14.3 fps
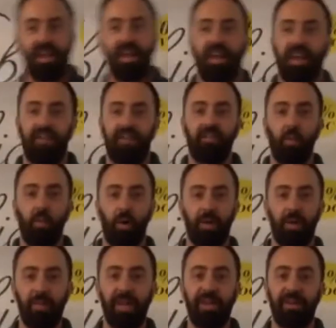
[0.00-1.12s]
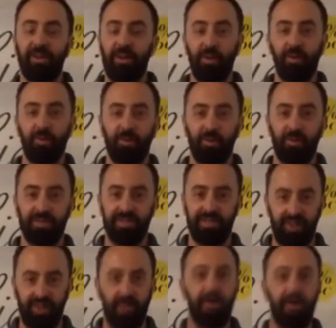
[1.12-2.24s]
if you want to make your own rules,
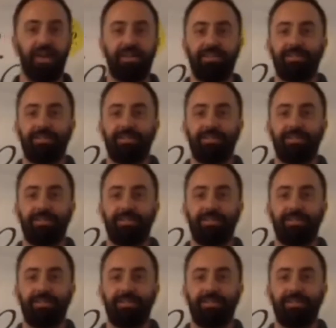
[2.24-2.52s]
go ahead.